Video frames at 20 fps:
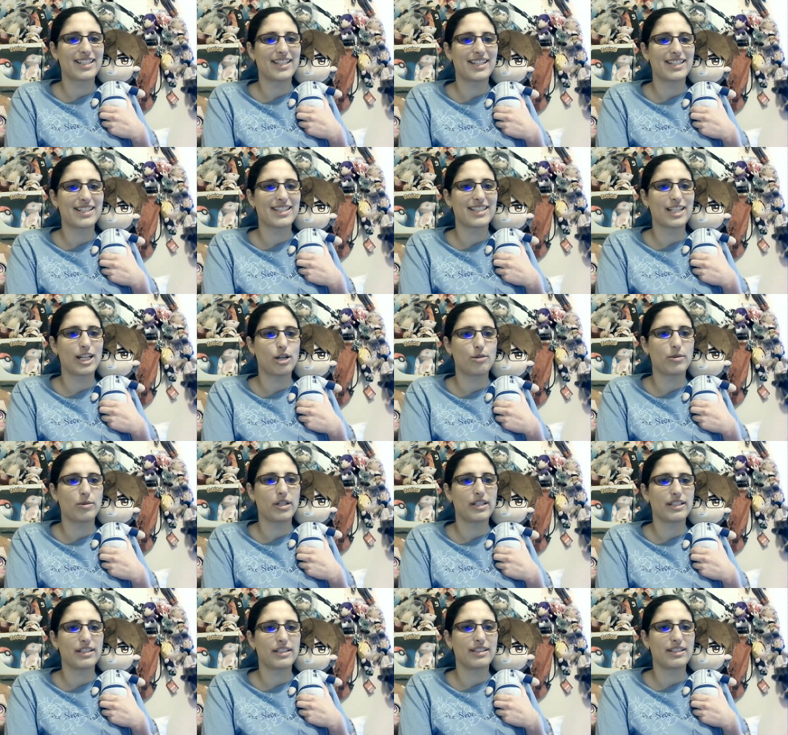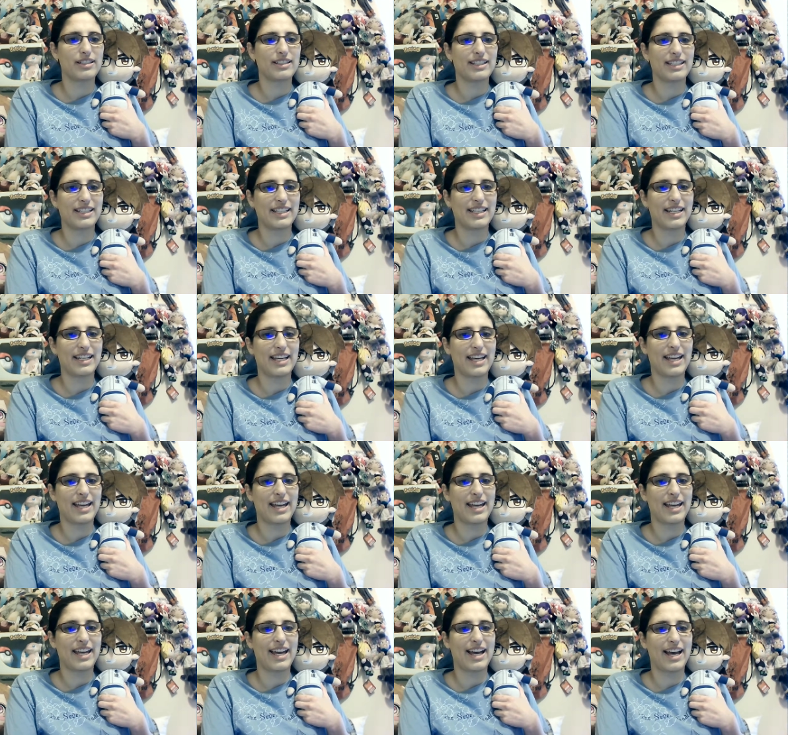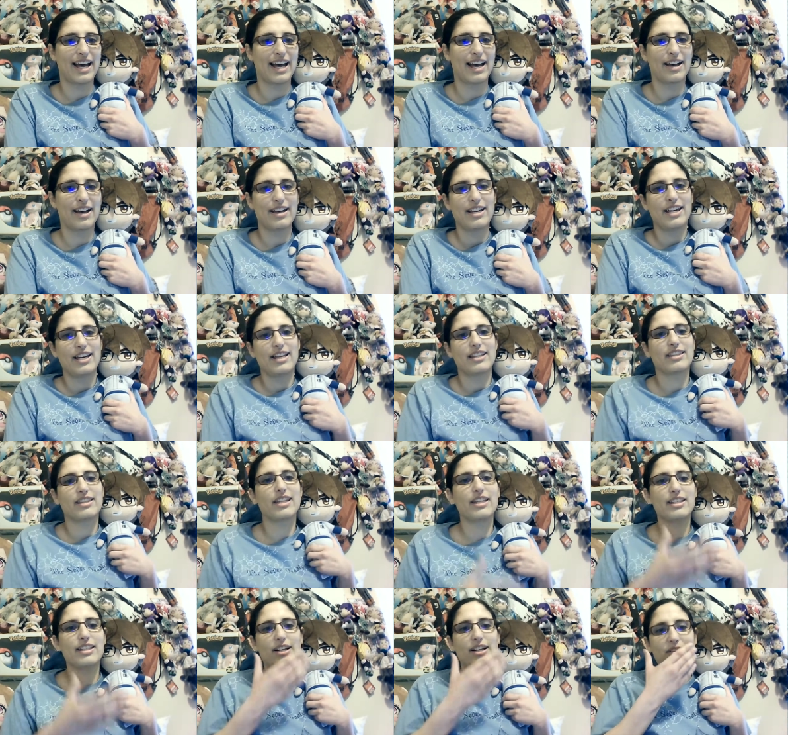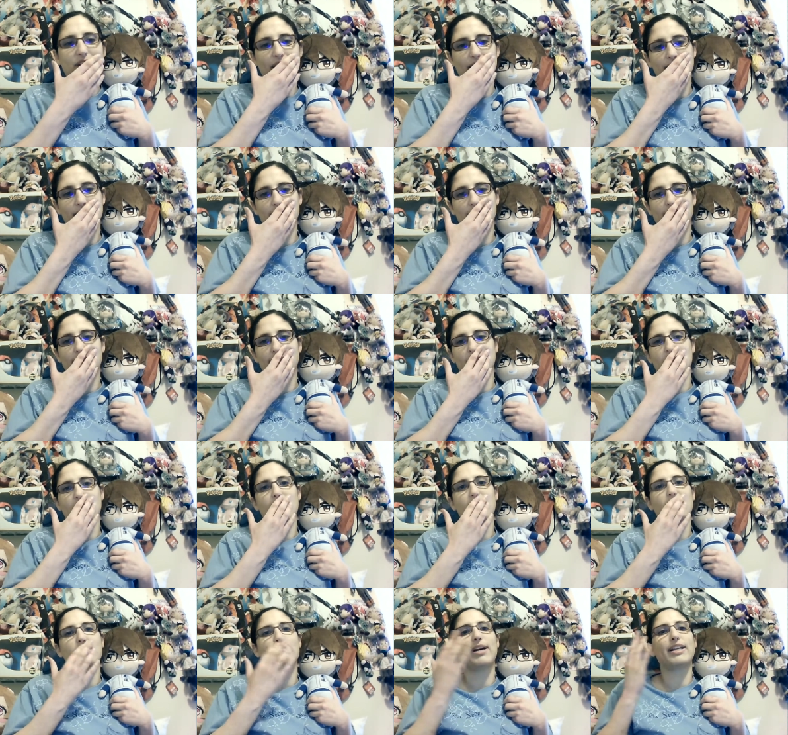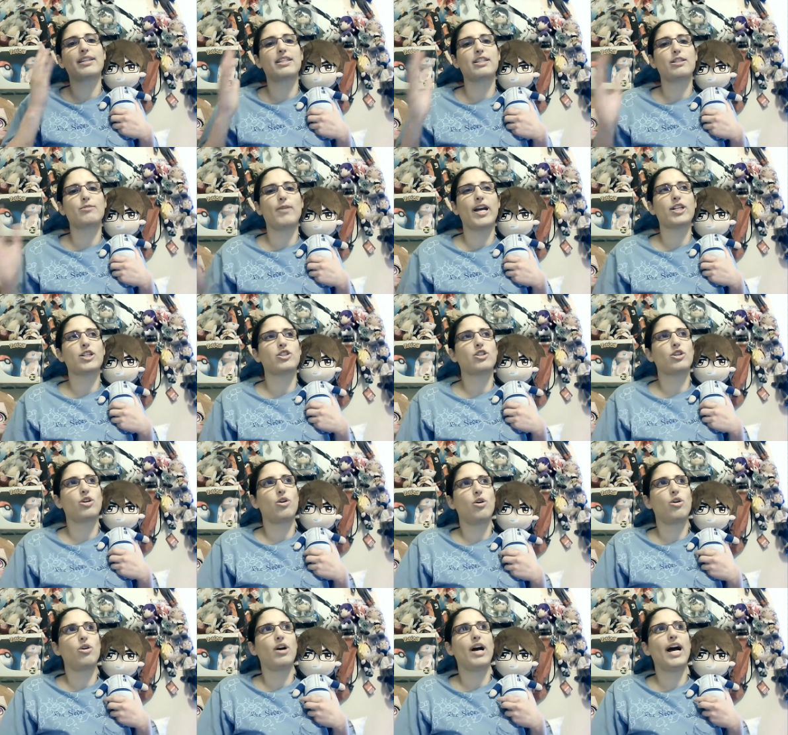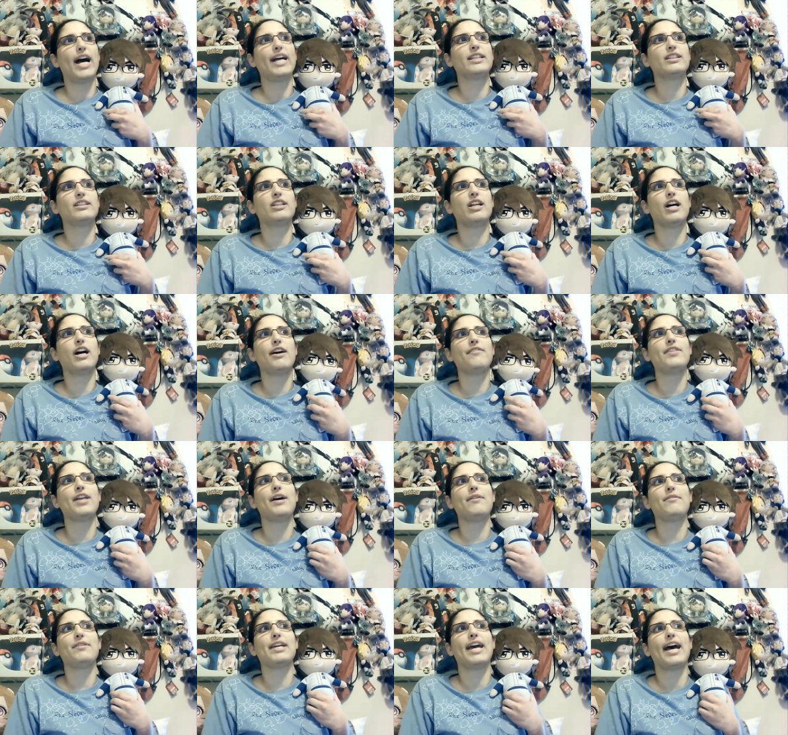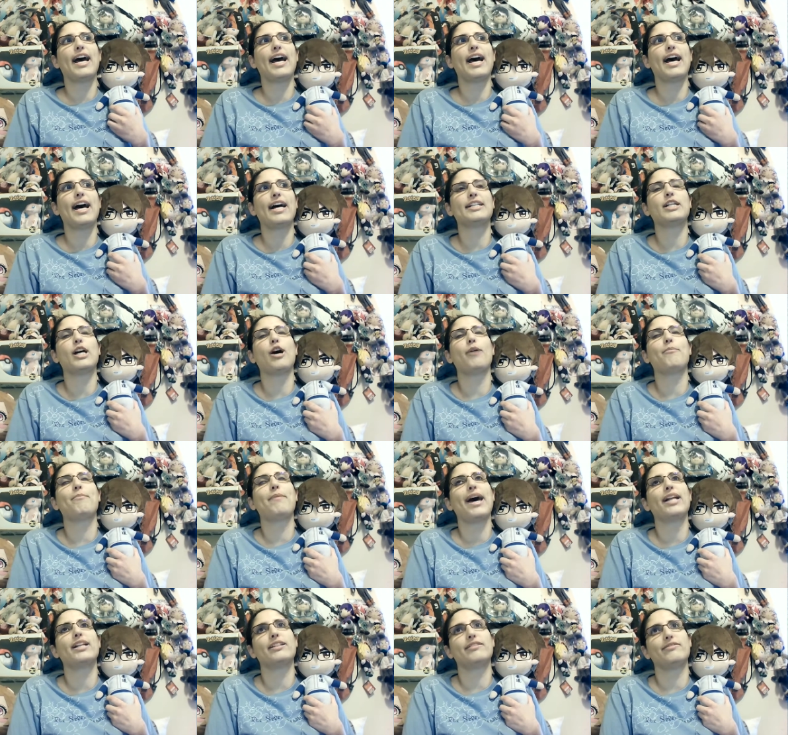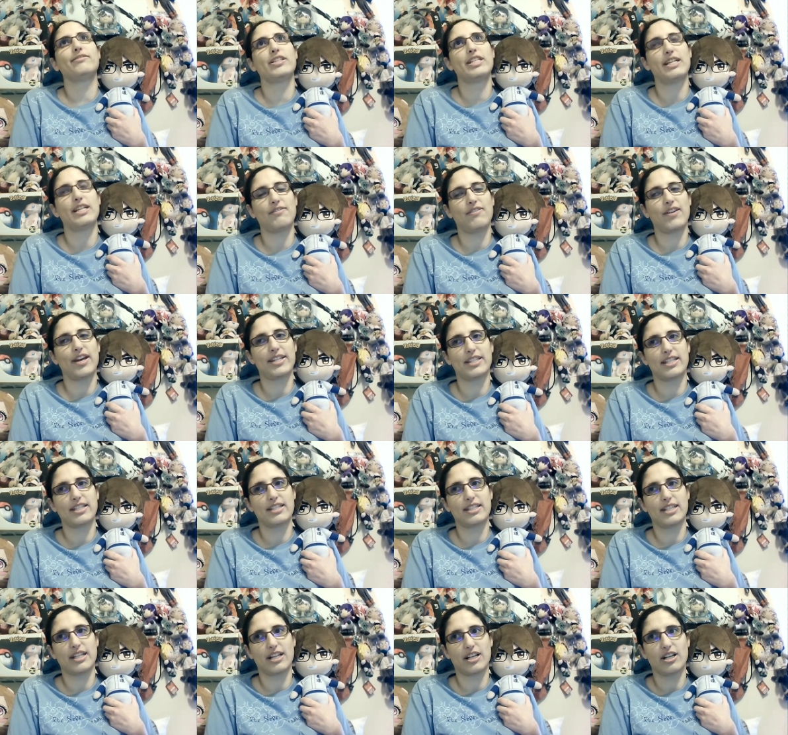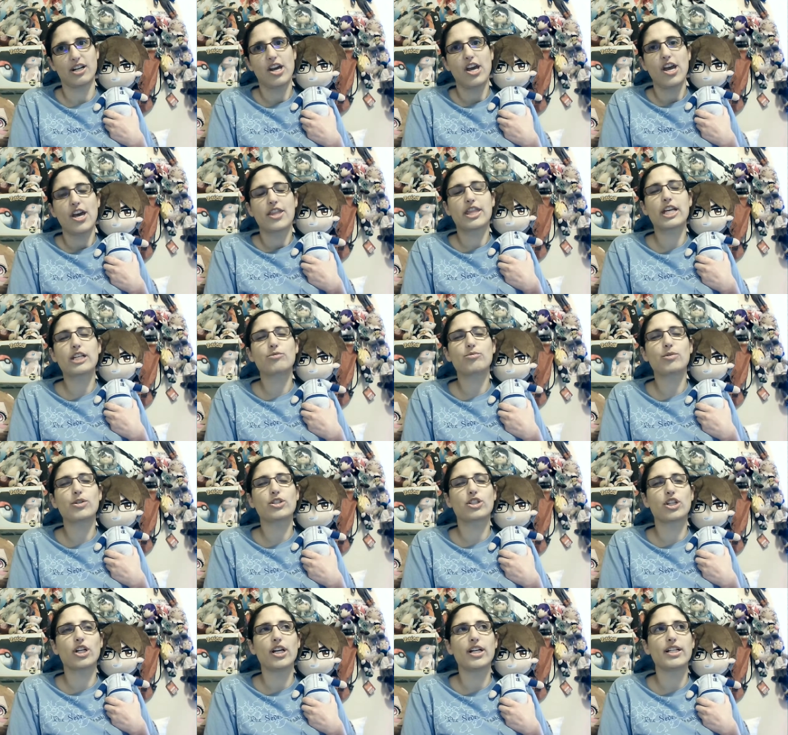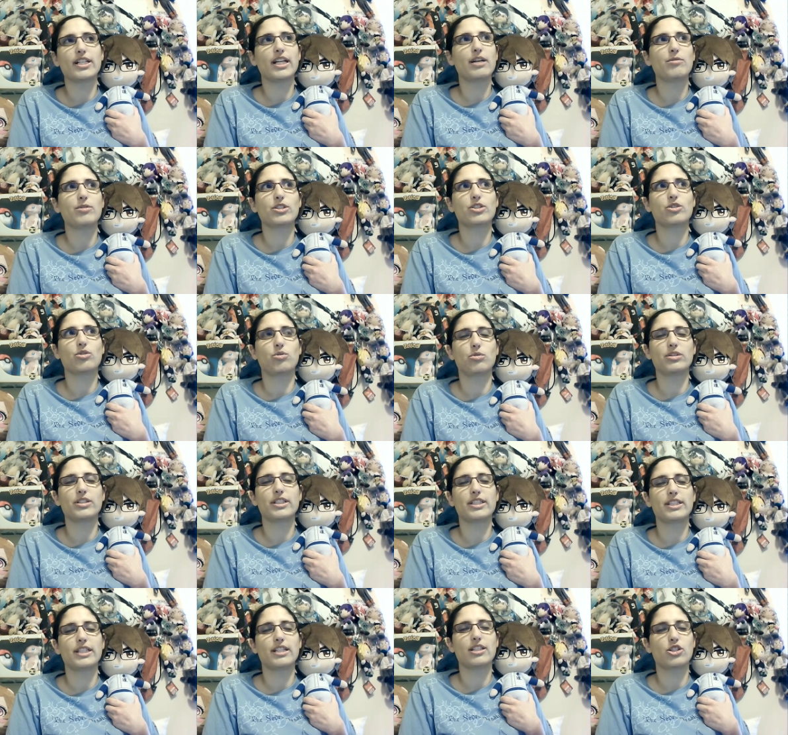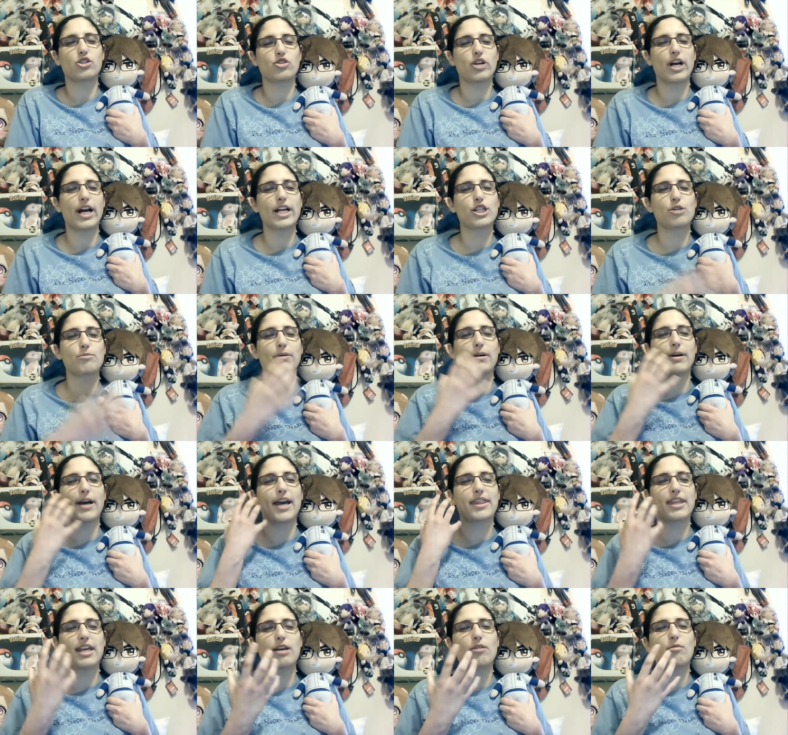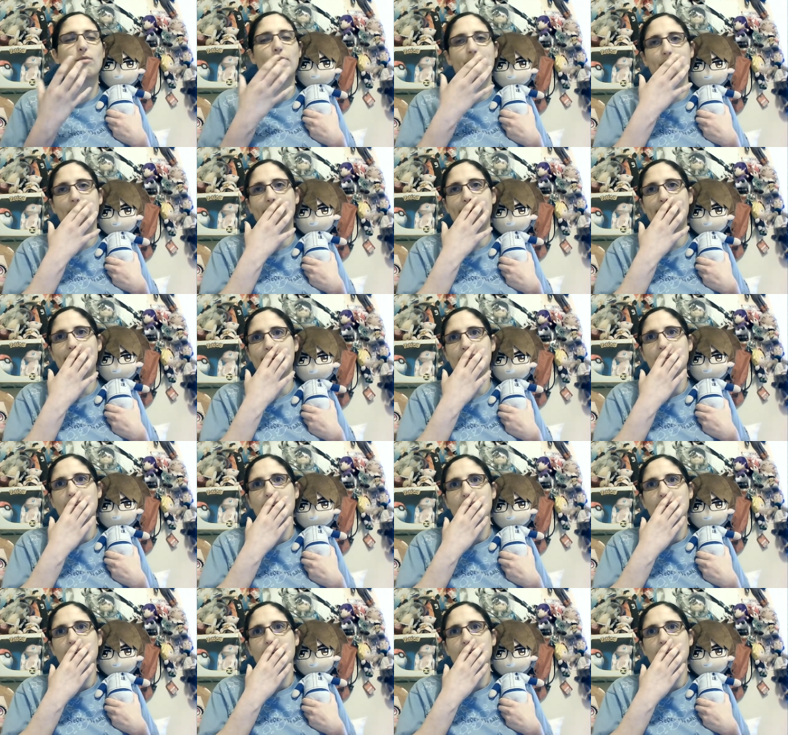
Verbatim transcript: it to Sawamura. Yeah. This, okay, so let's talk about this match as a whole. I love that we had a battle of the defenses here. This was good. It was cool to see the strategy, but I think what made